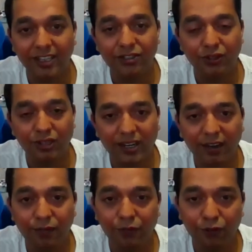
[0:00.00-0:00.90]
So there
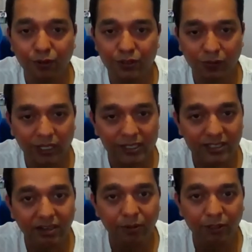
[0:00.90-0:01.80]
are few books. One is
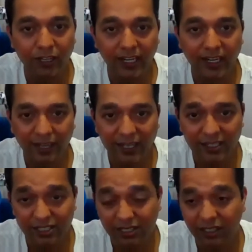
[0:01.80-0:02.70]
Therapeutic
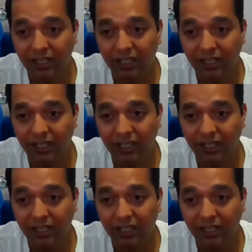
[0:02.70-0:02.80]
Guidelines,